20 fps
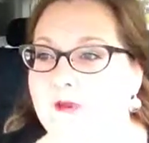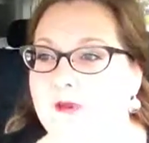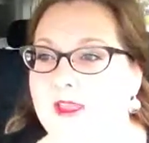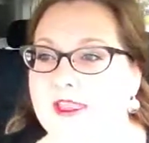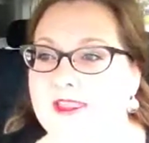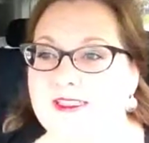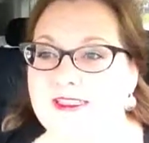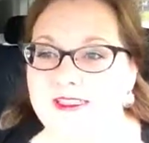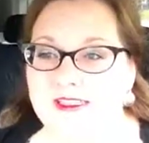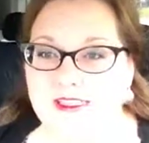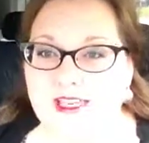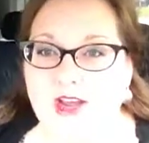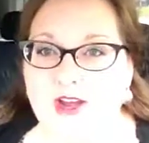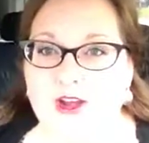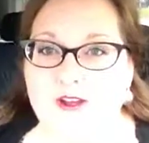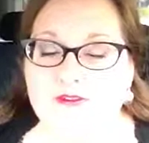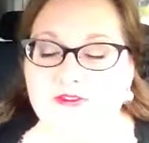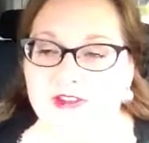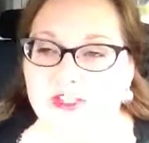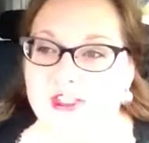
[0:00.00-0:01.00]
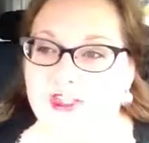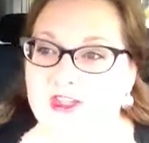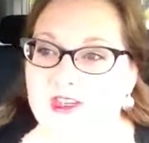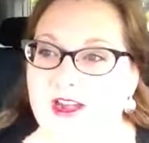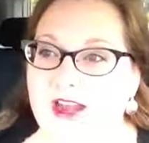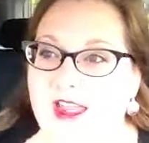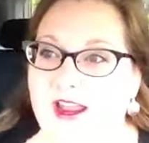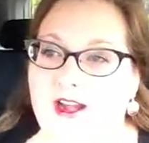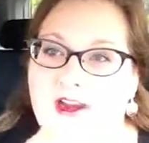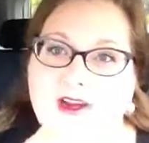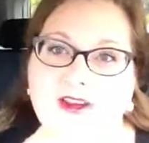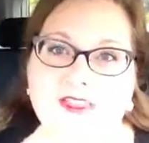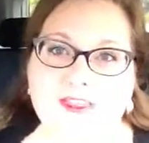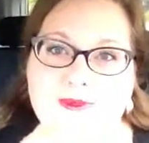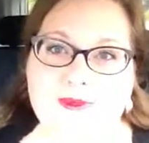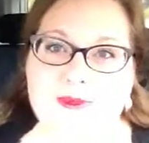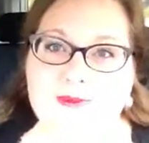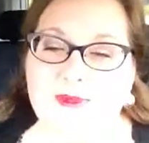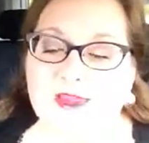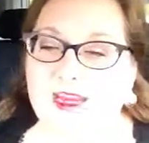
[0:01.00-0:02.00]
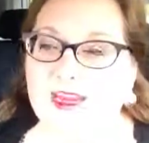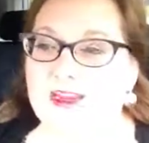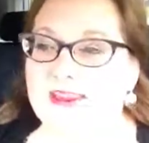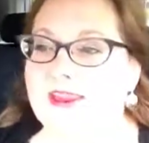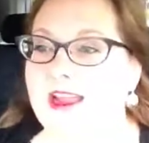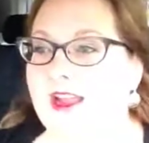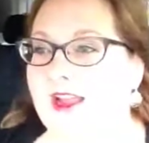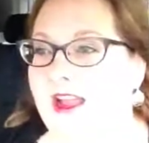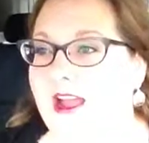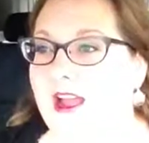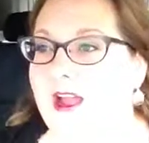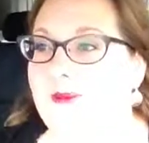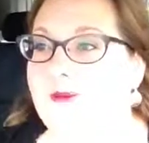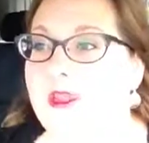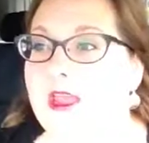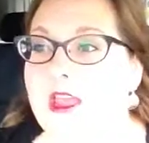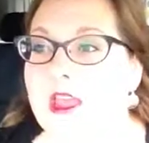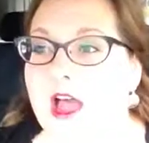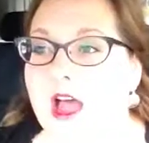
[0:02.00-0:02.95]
It's ciarafischer@artsmithmedia.com.